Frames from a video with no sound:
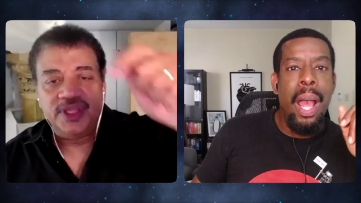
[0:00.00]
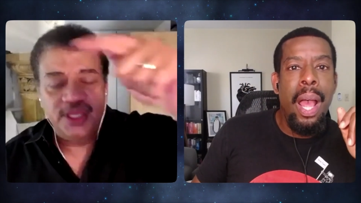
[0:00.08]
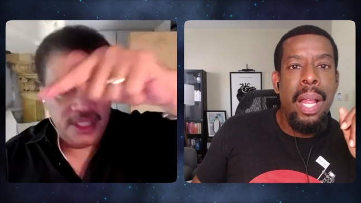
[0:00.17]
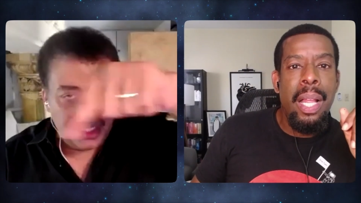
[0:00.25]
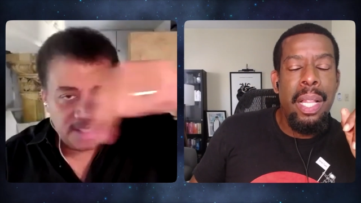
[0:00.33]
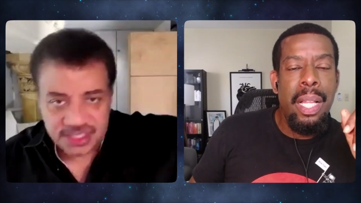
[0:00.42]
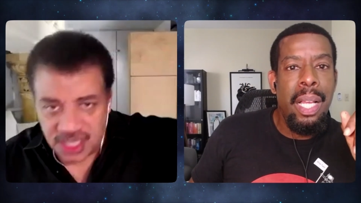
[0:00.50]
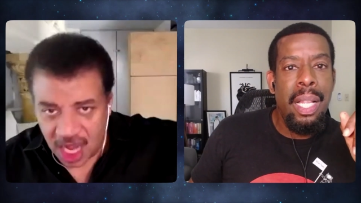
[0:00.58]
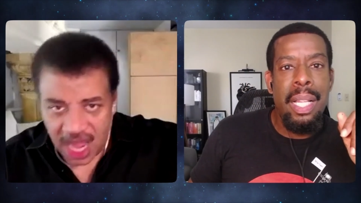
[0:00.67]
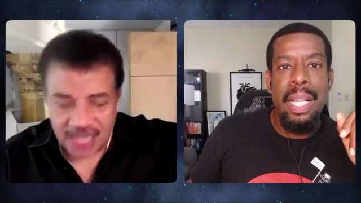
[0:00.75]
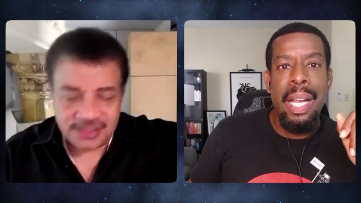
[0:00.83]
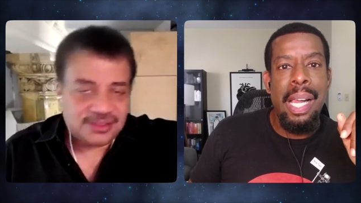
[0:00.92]
Speaker 1: It is
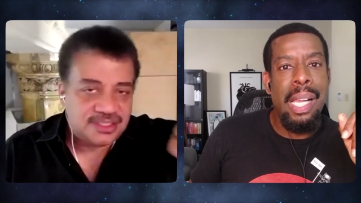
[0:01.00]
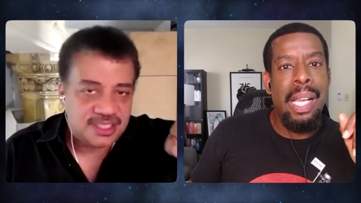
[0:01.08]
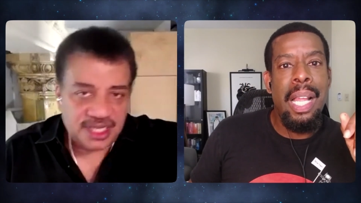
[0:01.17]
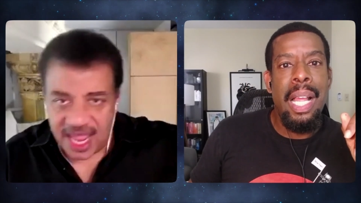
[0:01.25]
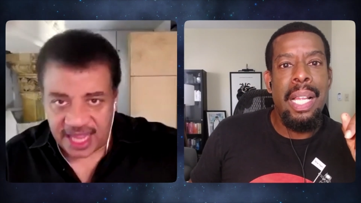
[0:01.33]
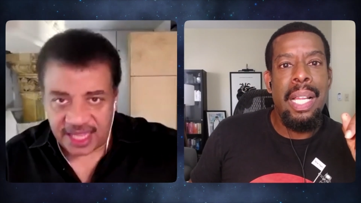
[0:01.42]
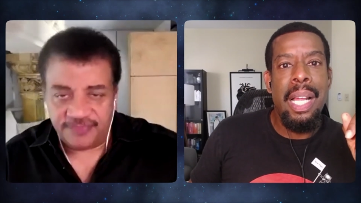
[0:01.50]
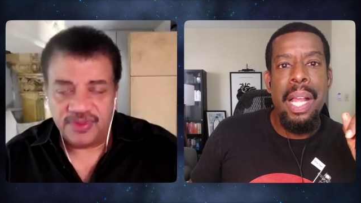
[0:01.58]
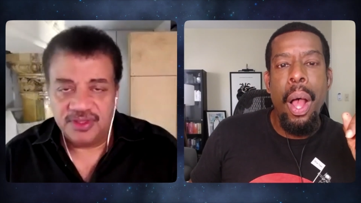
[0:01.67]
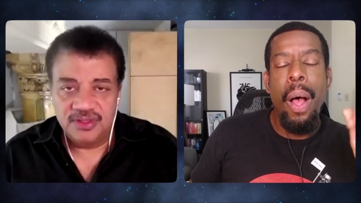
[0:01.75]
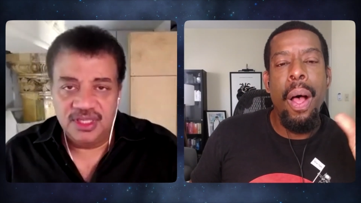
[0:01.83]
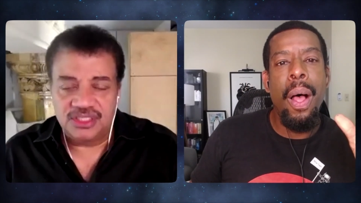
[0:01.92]
not today.
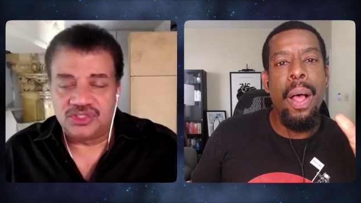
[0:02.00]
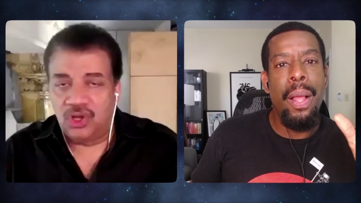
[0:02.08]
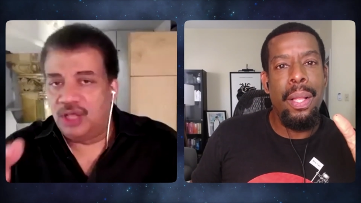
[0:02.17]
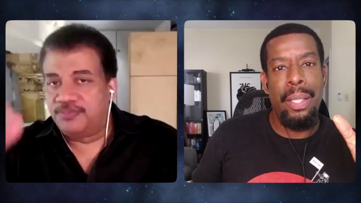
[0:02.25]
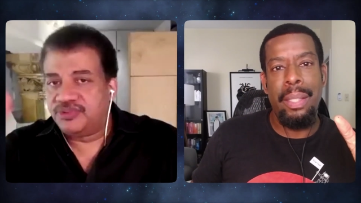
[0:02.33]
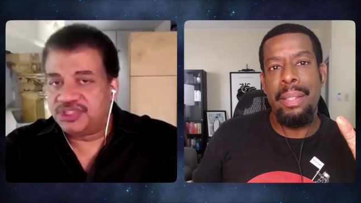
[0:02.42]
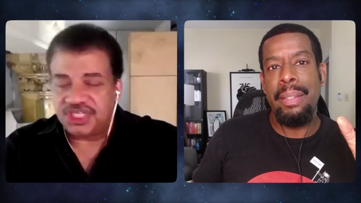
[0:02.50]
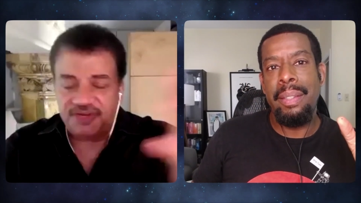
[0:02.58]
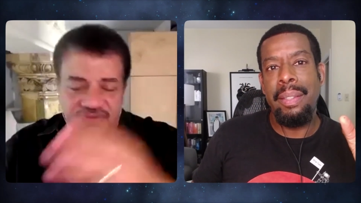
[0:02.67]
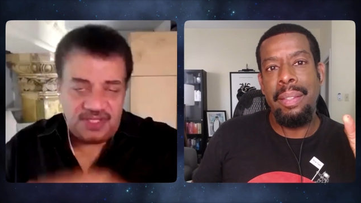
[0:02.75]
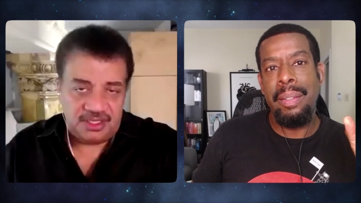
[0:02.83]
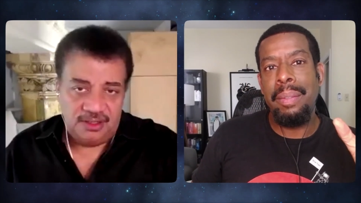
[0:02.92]
Oh. It's all
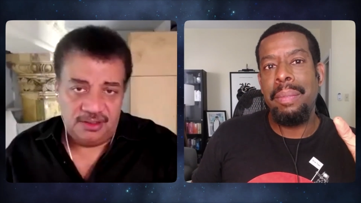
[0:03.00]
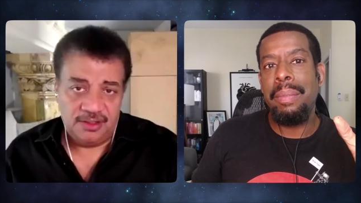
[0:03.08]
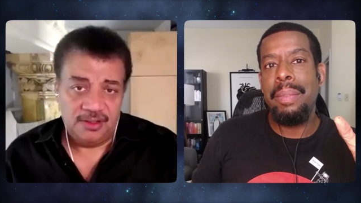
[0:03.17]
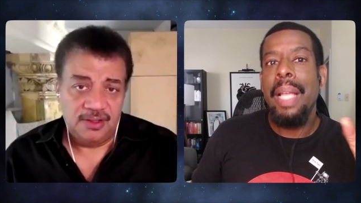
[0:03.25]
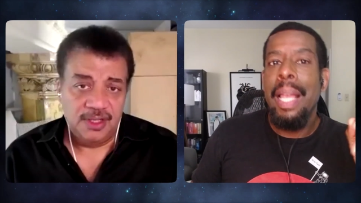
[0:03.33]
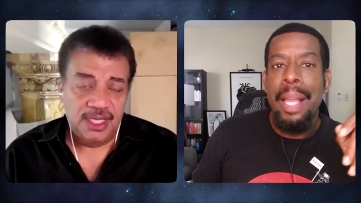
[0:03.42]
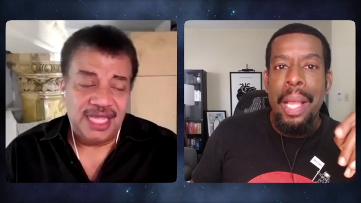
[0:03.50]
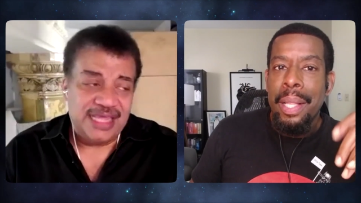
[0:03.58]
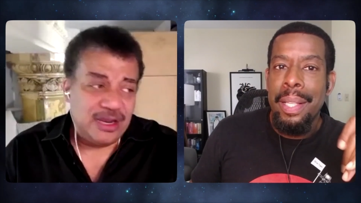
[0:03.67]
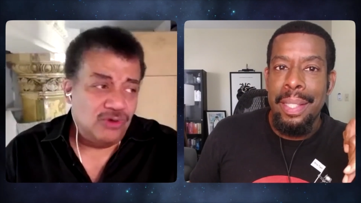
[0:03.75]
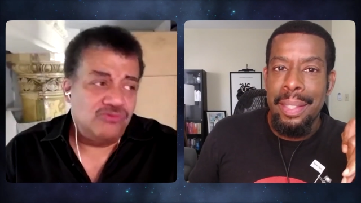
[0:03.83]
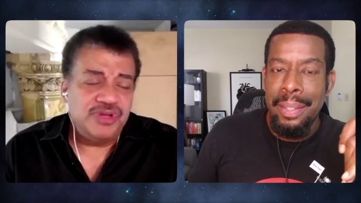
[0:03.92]
shifted. And
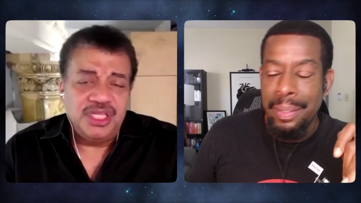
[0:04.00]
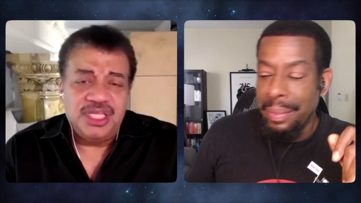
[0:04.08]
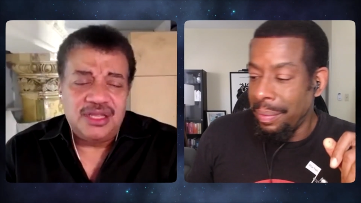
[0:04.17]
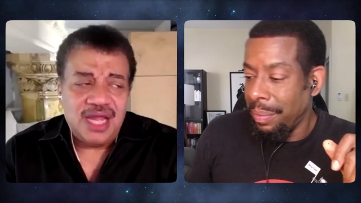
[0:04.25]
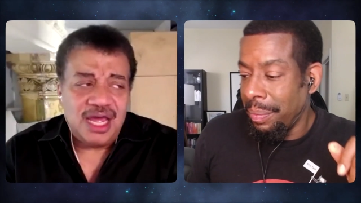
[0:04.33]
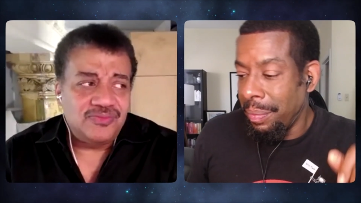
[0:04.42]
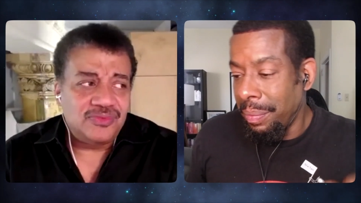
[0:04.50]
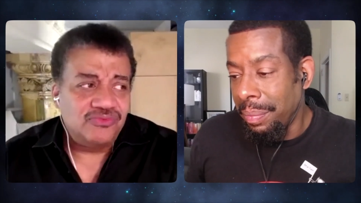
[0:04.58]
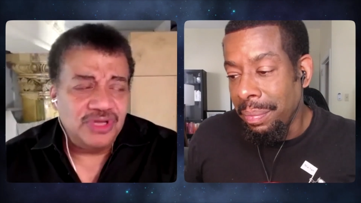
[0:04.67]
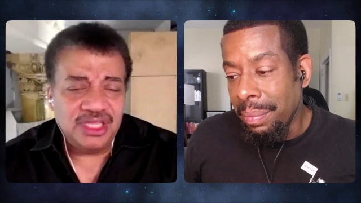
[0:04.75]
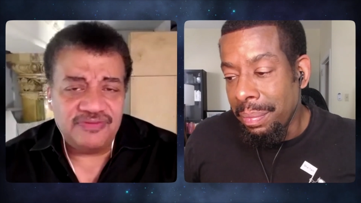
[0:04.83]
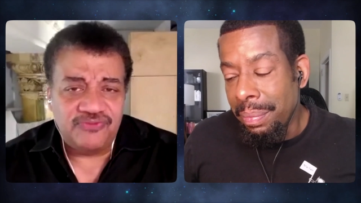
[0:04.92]
they don't really, they're not
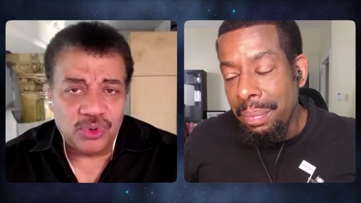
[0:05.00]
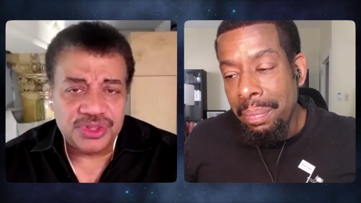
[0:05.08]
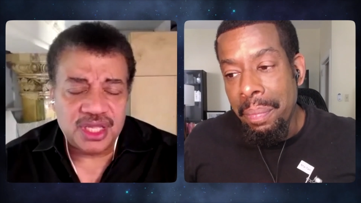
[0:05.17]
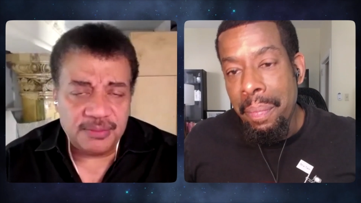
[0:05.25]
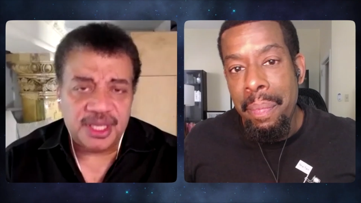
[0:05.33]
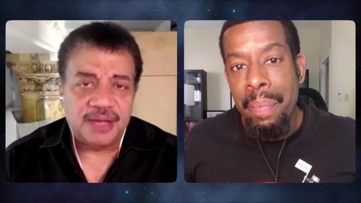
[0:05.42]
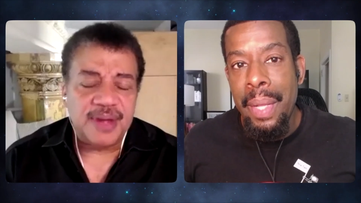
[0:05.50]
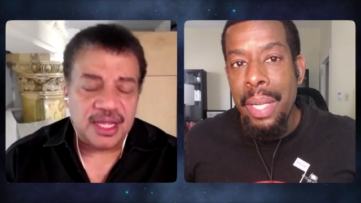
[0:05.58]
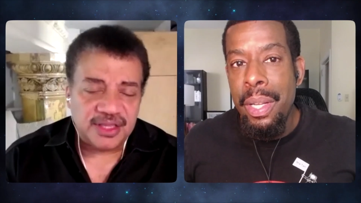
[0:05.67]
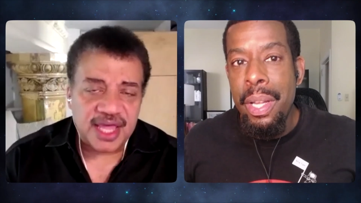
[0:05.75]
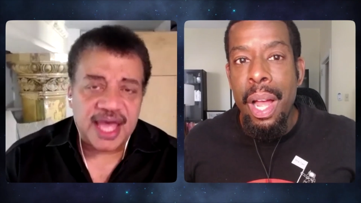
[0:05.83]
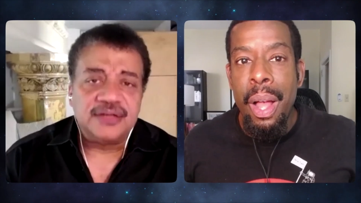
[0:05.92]
really forthcoming about
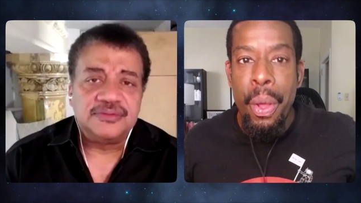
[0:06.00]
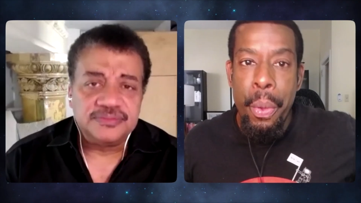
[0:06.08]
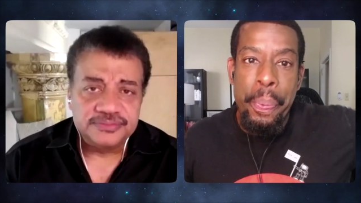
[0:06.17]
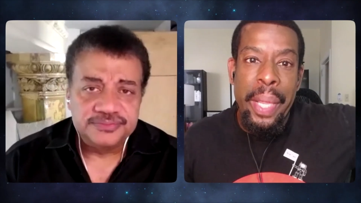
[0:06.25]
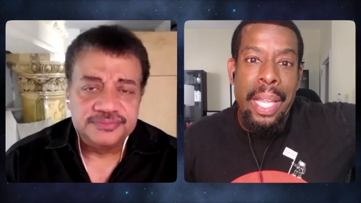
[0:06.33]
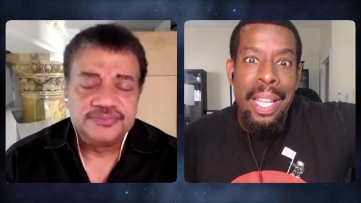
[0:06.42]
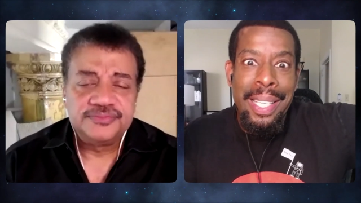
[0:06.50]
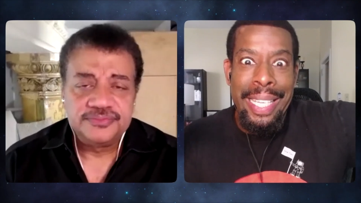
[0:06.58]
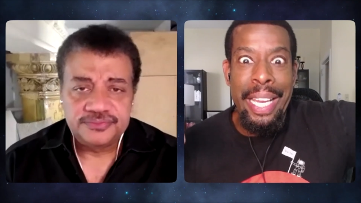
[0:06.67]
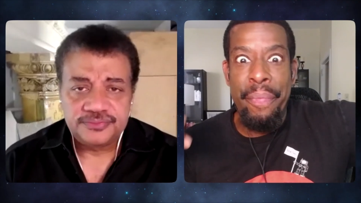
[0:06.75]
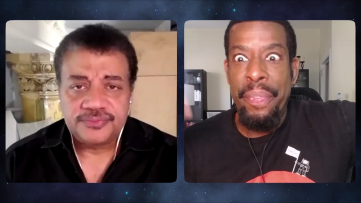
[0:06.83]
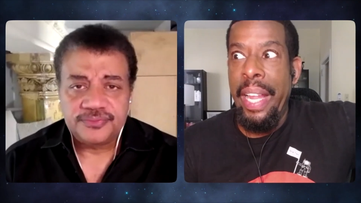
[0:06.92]
Speaker 2: that. No, because
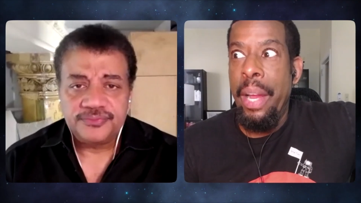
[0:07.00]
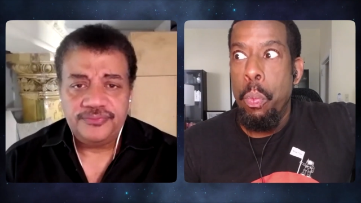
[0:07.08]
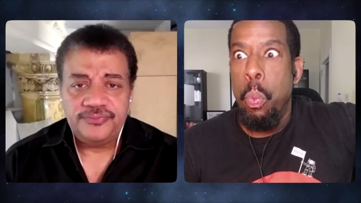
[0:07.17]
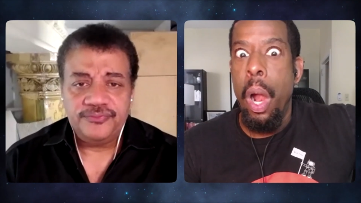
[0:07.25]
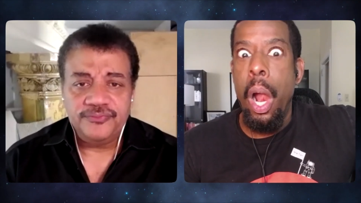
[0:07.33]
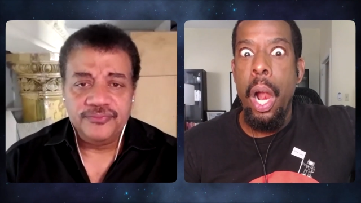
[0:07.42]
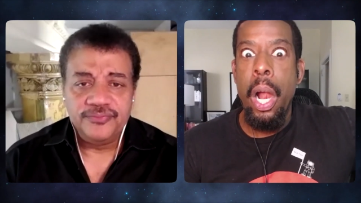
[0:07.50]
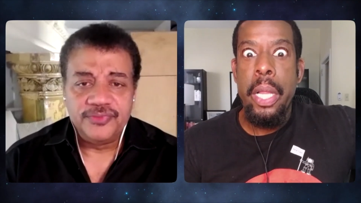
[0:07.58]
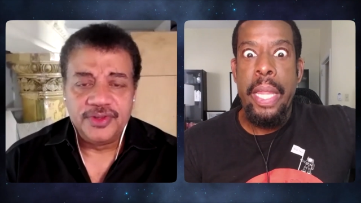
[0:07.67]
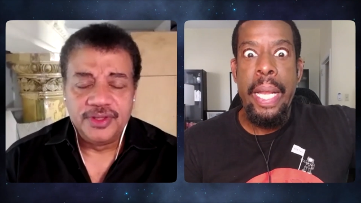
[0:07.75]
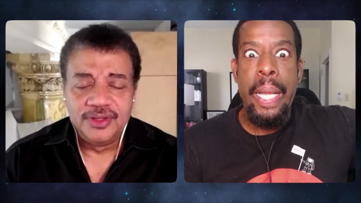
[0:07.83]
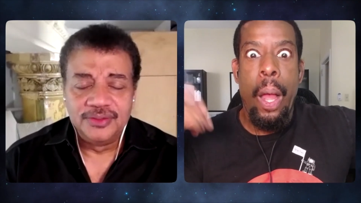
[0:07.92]
if they were,
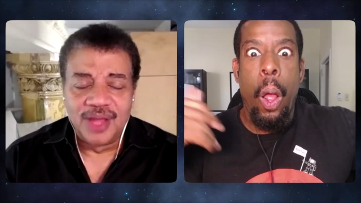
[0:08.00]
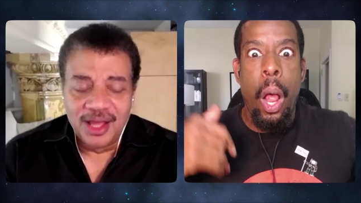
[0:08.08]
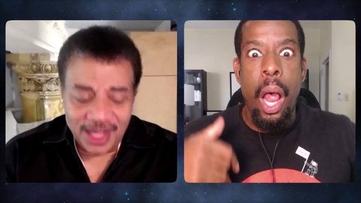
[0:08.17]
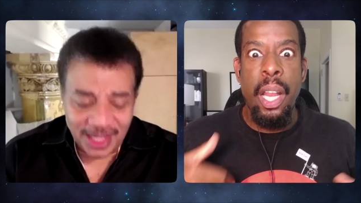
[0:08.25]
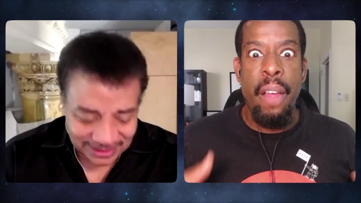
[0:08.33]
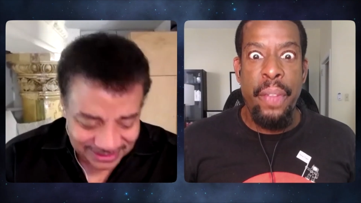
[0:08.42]
then all of